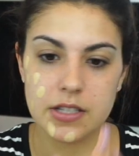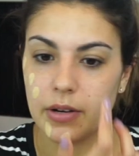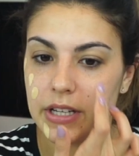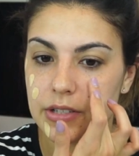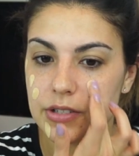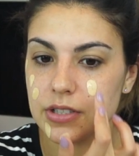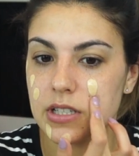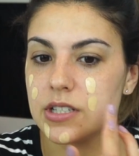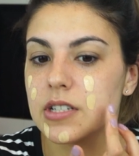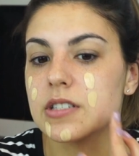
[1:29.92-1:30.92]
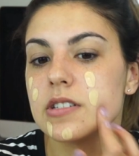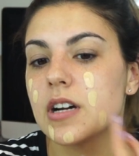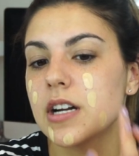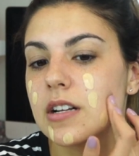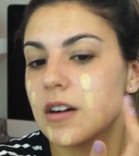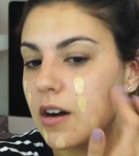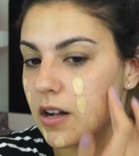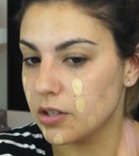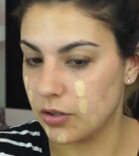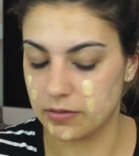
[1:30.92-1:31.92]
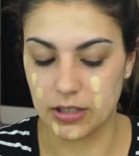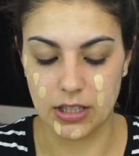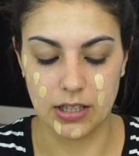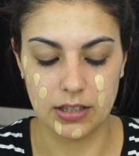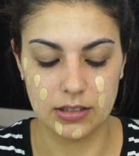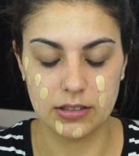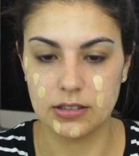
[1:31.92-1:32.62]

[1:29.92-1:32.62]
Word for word: so I usually just dot it all over